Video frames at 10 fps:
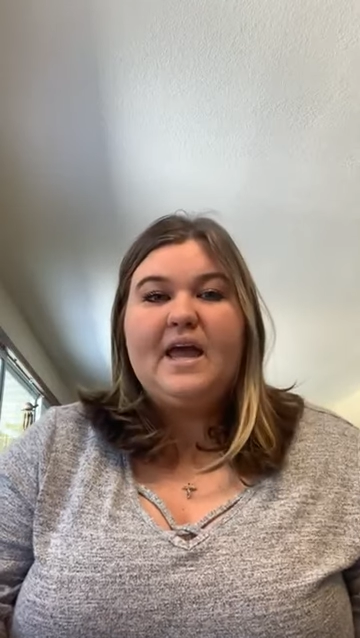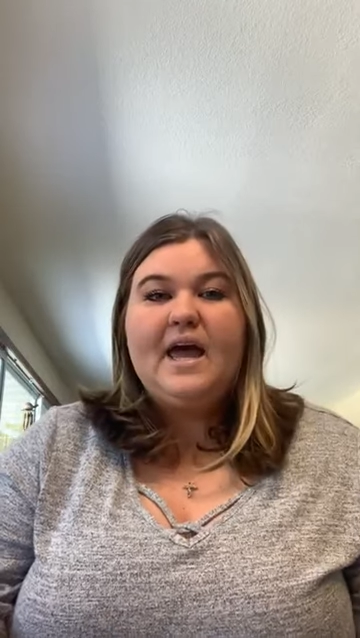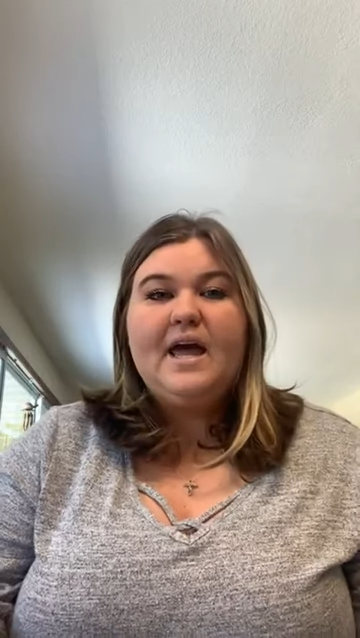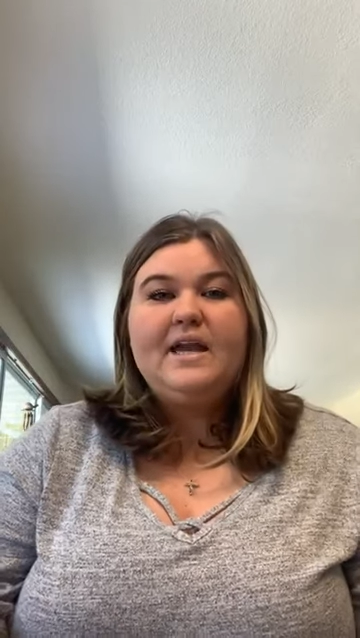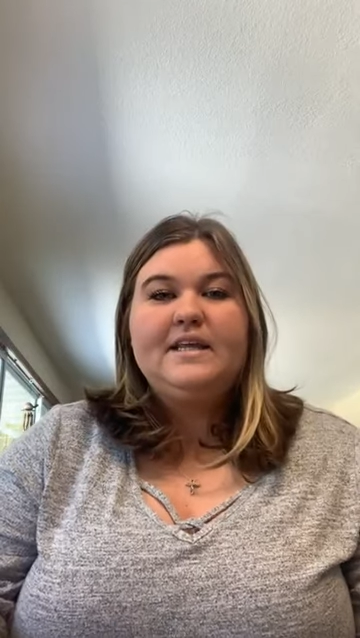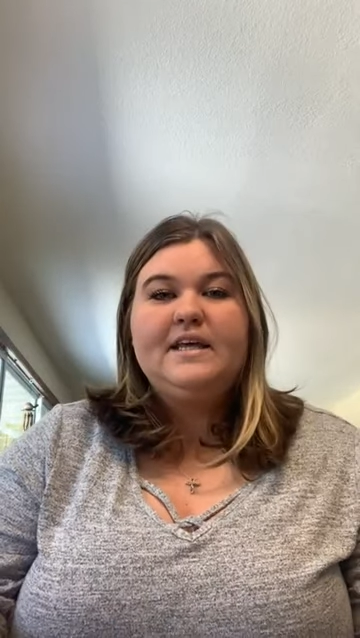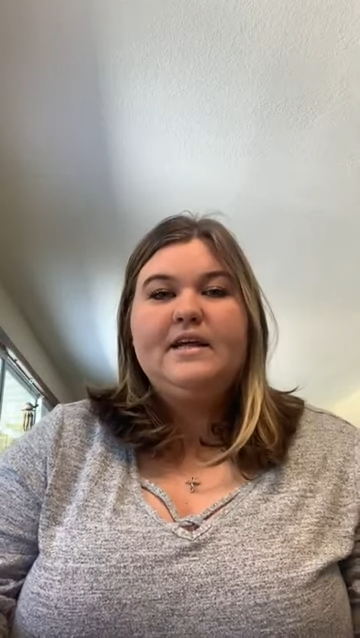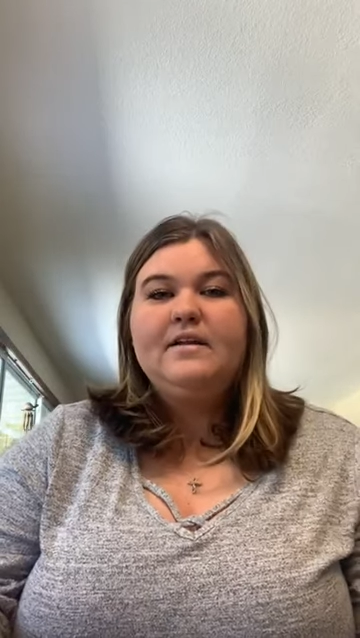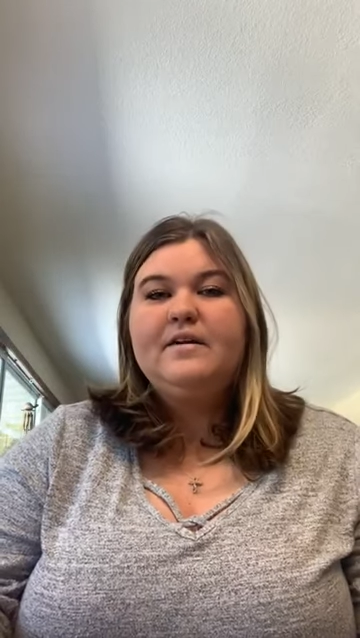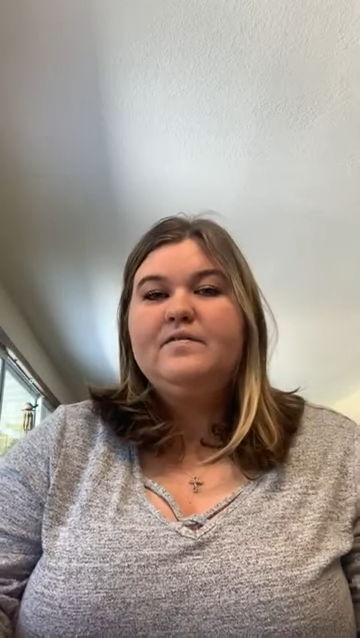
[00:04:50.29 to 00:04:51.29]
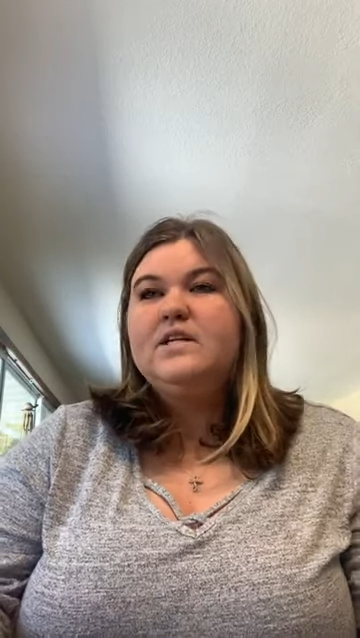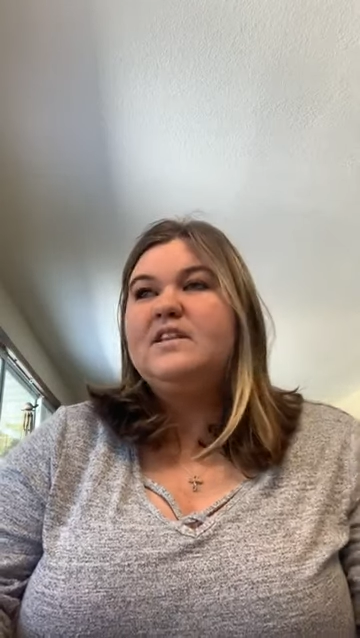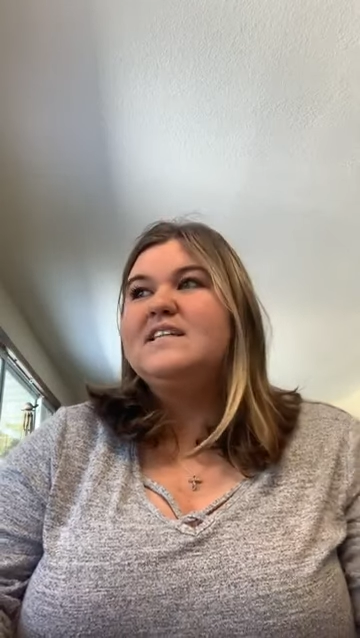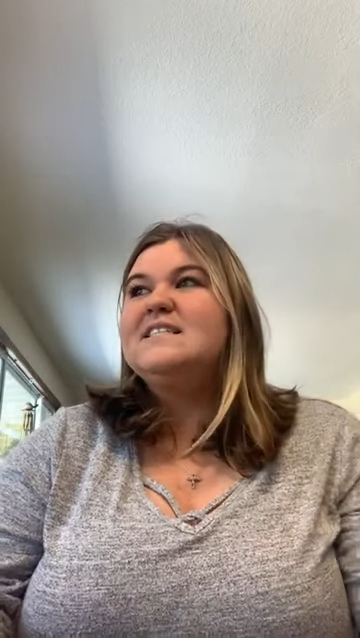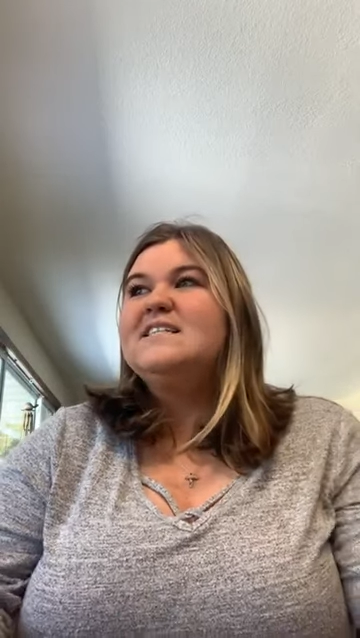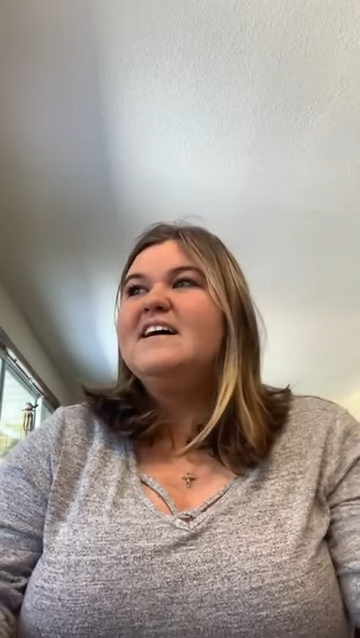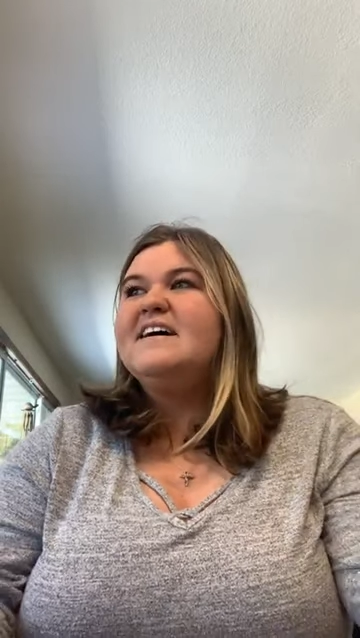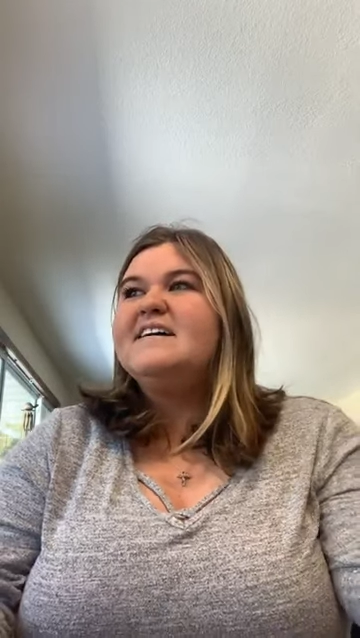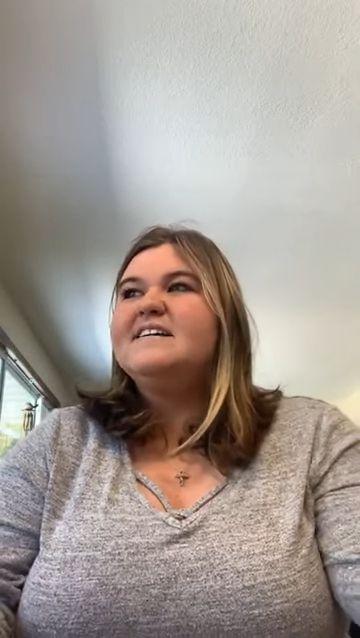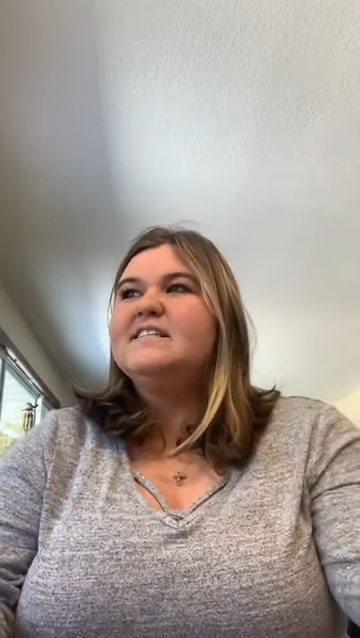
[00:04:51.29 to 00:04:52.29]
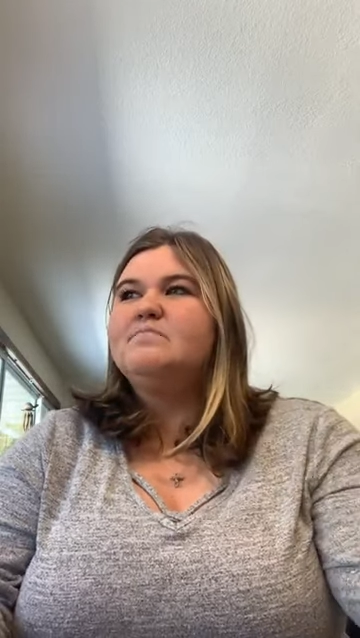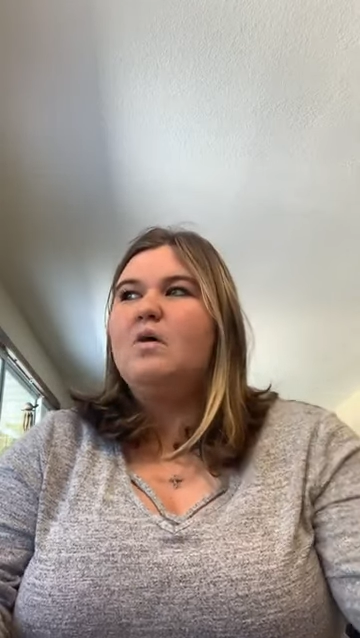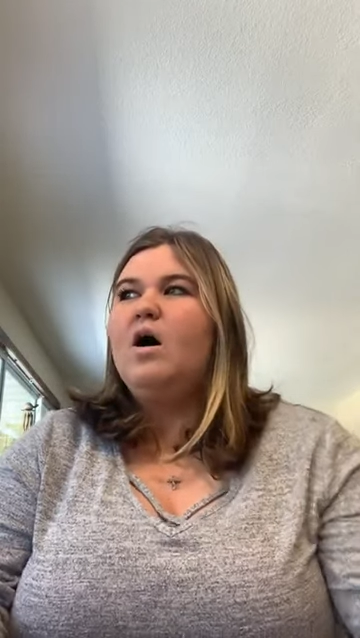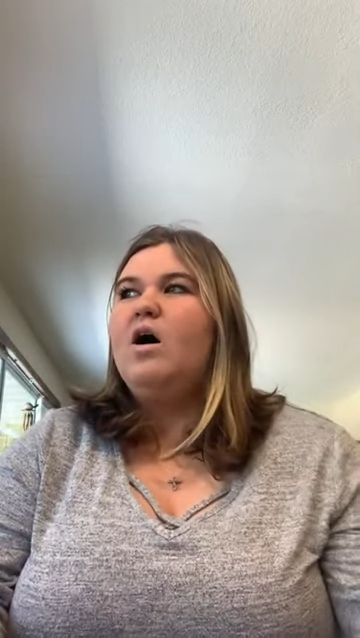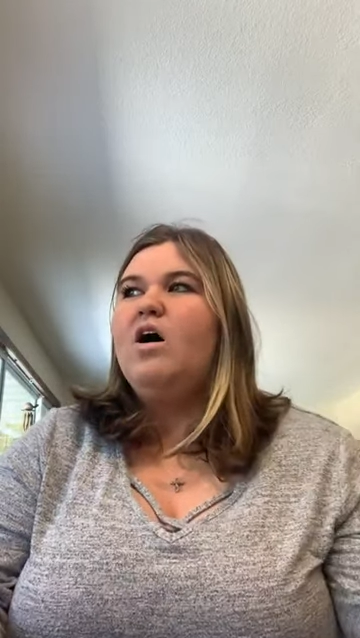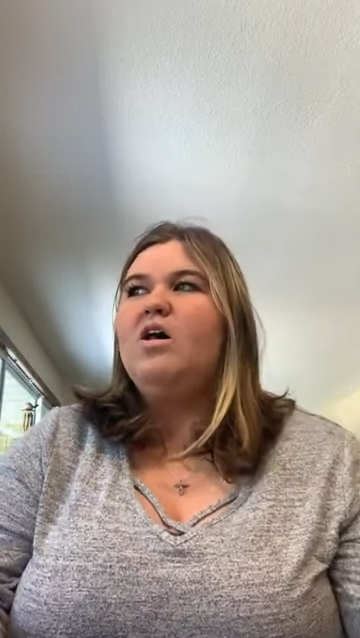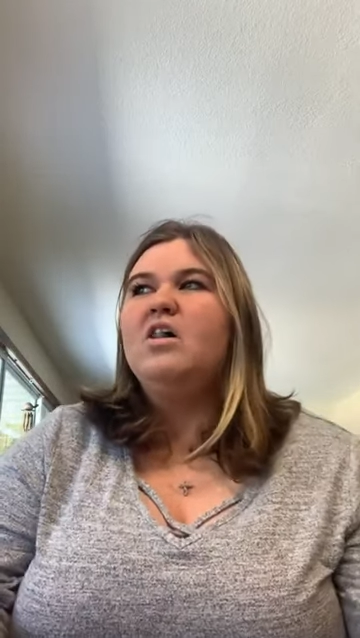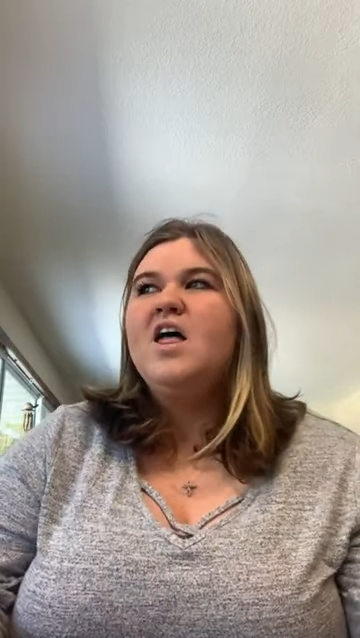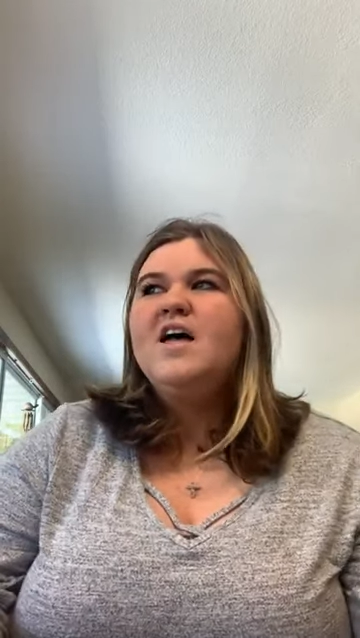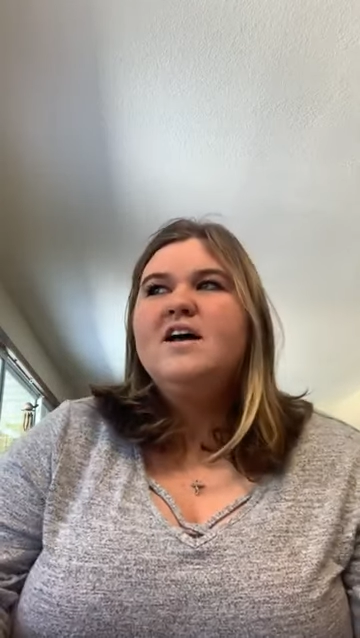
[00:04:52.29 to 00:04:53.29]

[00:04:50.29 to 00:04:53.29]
and he lived in this nice small